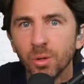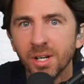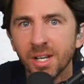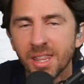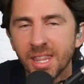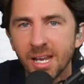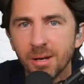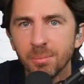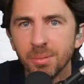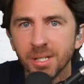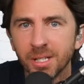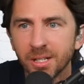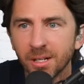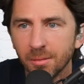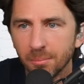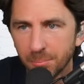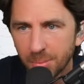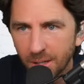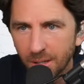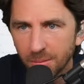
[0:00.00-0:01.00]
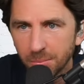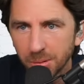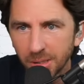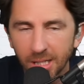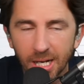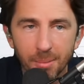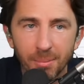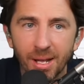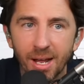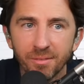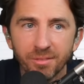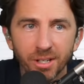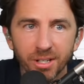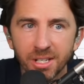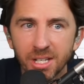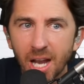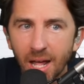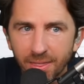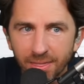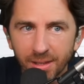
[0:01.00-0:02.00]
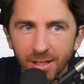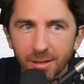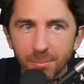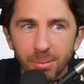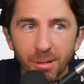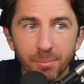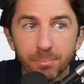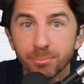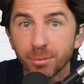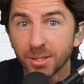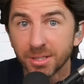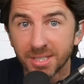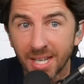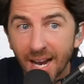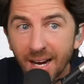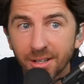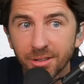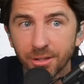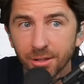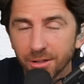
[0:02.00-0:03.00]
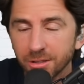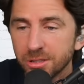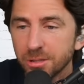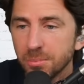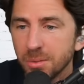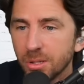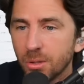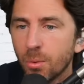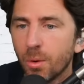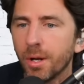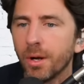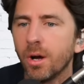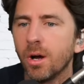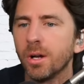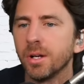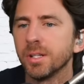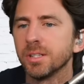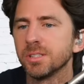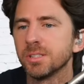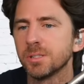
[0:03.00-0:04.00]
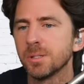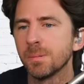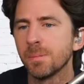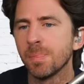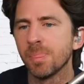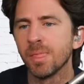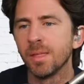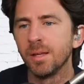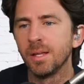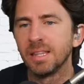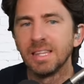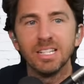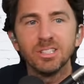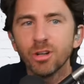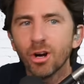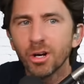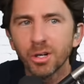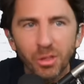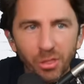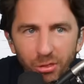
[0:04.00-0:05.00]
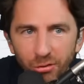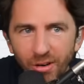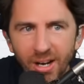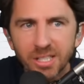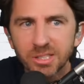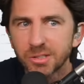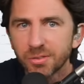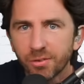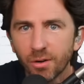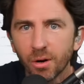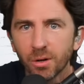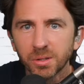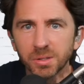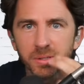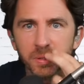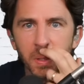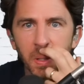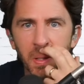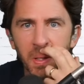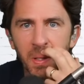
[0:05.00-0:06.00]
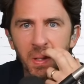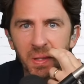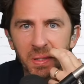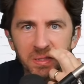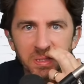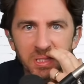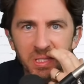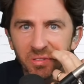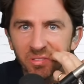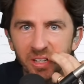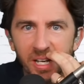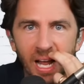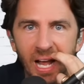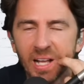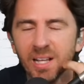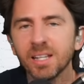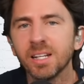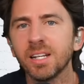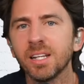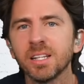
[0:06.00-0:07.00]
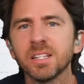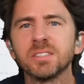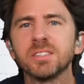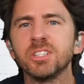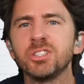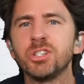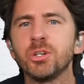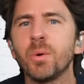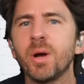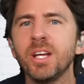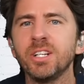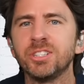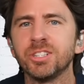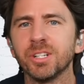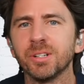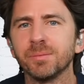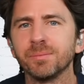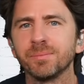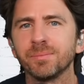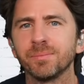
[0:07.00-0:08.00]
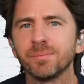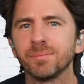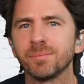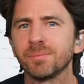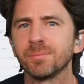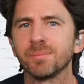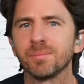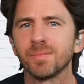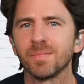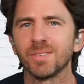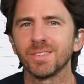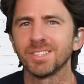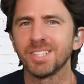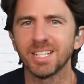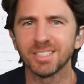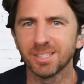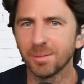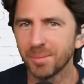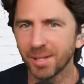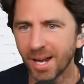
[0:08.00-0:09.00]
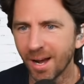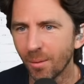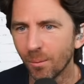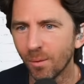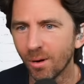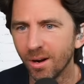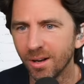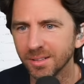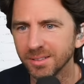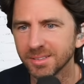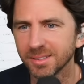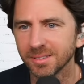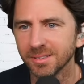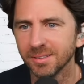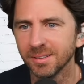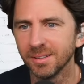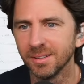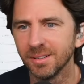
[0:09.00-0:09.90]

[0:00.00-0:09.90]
would then become public. I mean, I've done nothing but protect her, to be quite honest. These aren't threats, folks. This is the reality of the situation. It's not something I want.